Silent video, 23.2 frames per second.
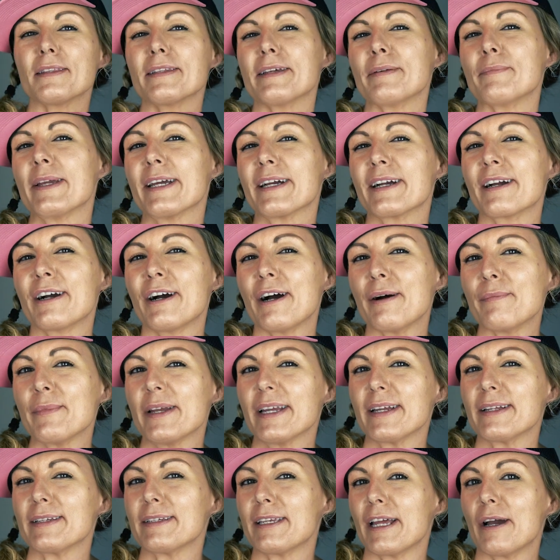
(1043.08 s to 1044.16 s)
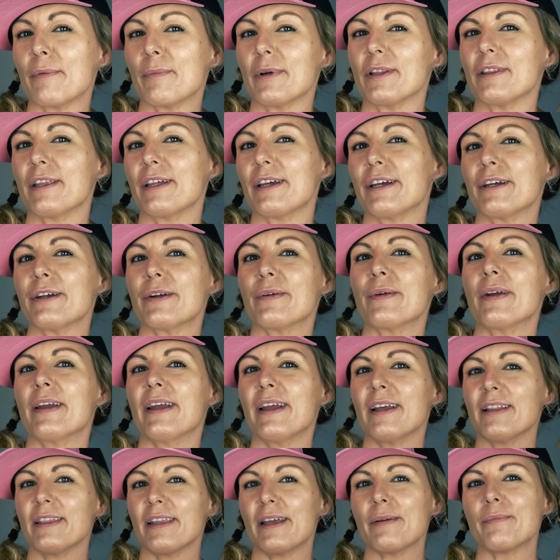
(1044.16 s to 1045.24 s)
Leave me a comment down below
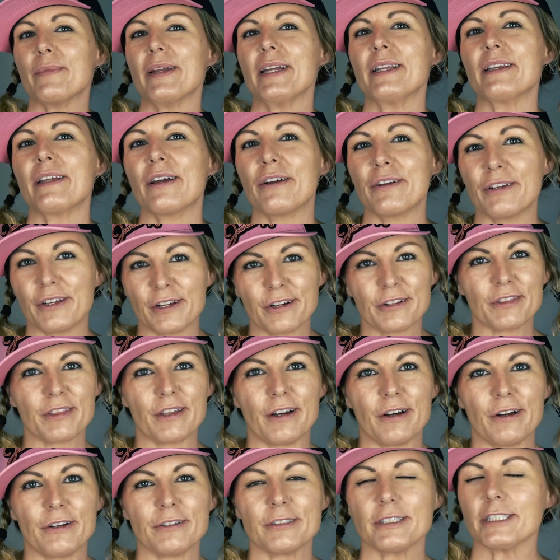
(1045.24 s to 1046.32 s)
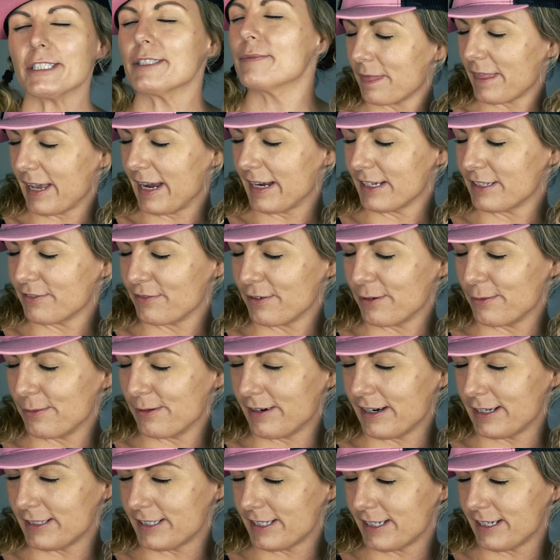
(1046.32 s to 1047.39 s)
and let me know your thoughts. Thanks for
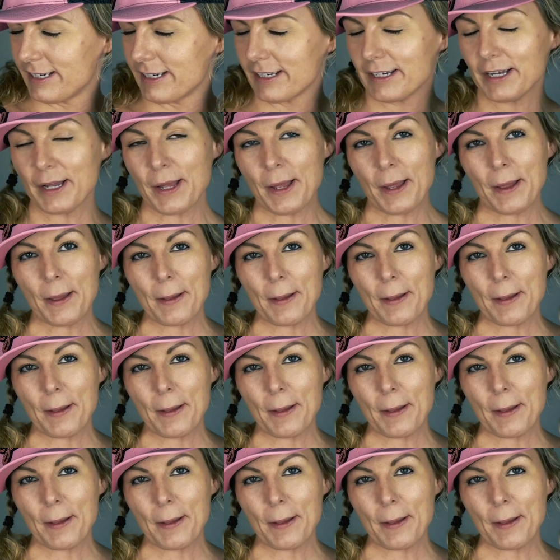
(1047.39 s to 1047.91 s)
watching.